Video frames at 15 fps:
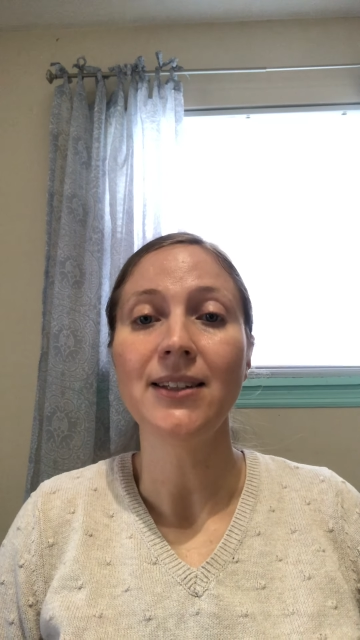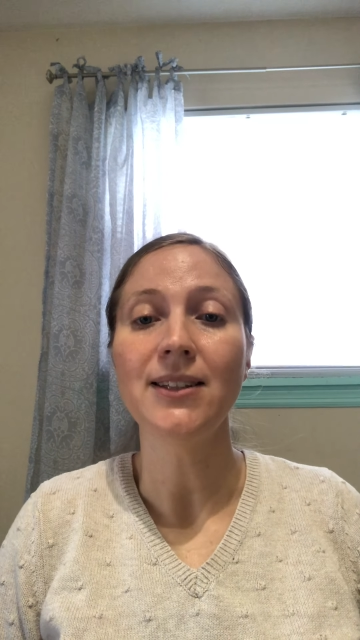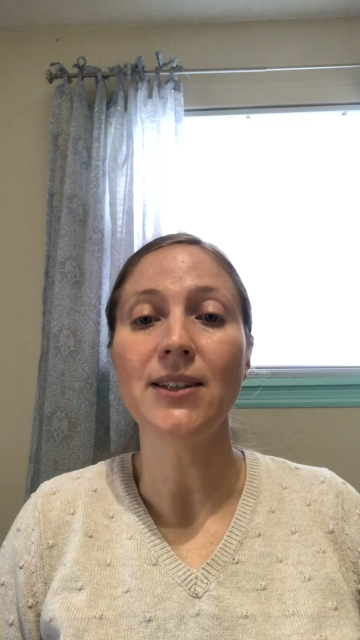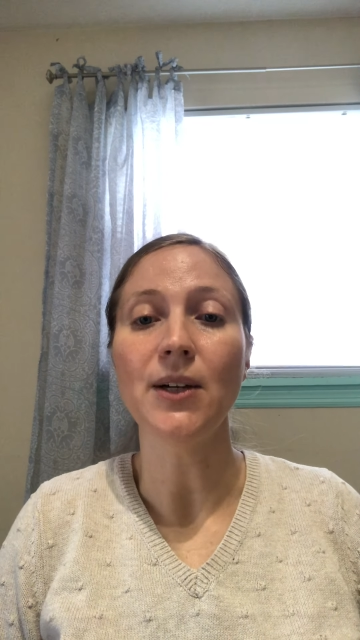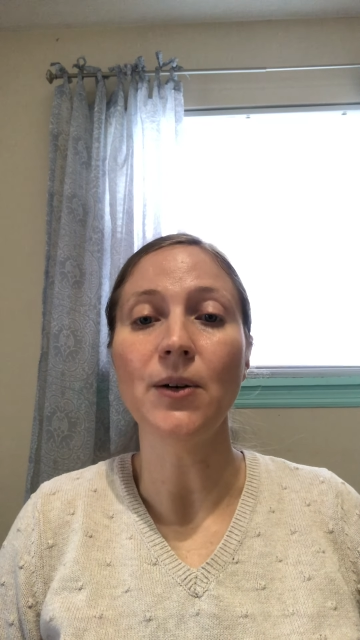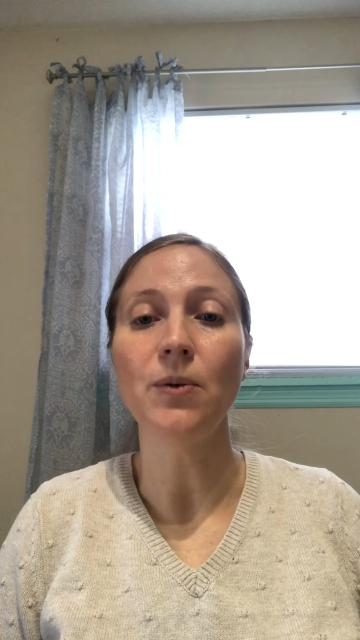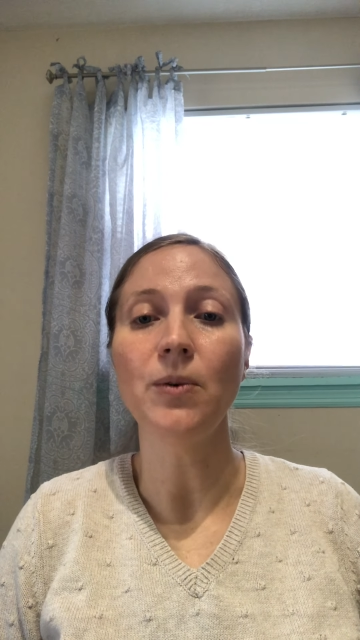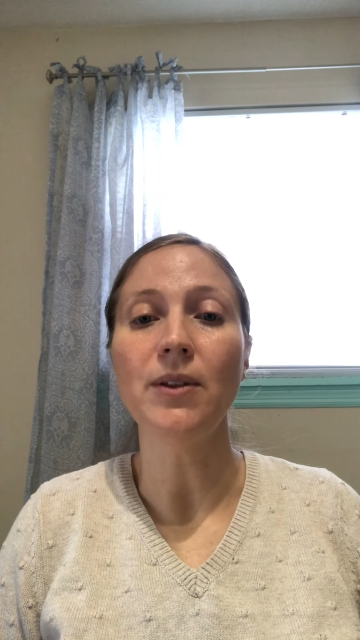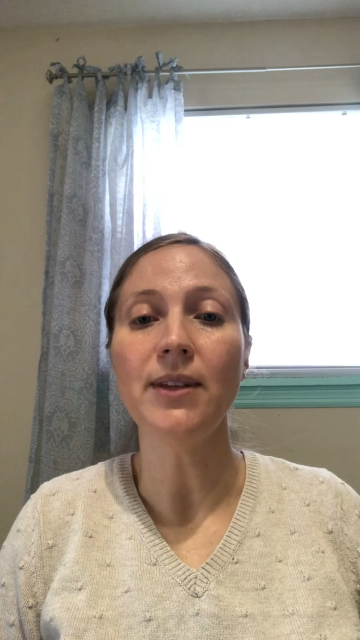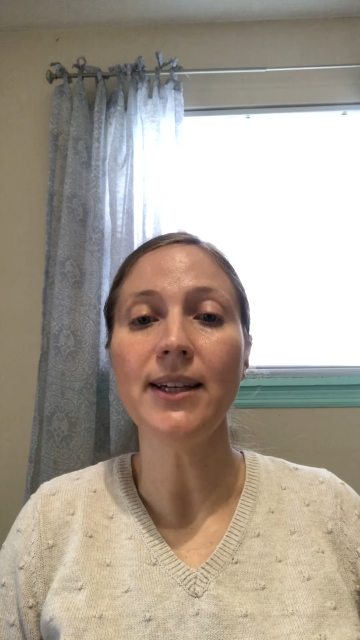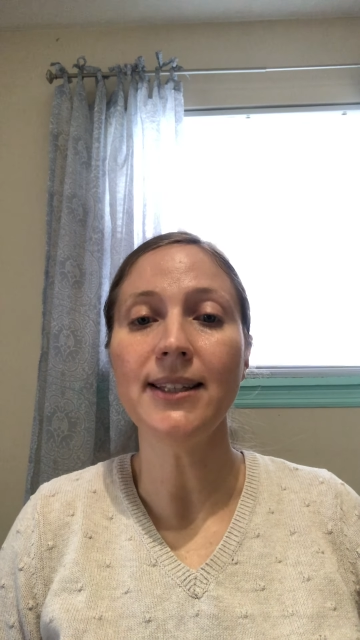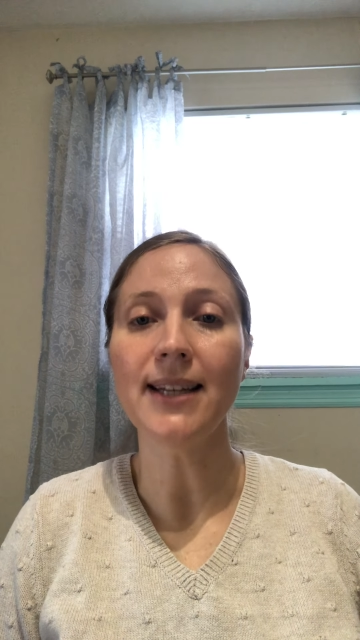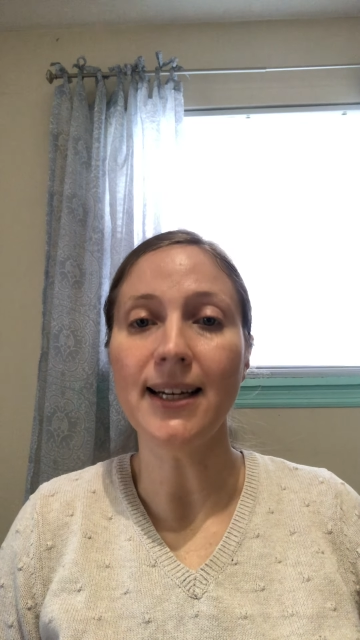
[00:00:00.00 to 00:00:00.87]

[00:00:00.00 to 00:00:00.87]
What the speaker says: So with these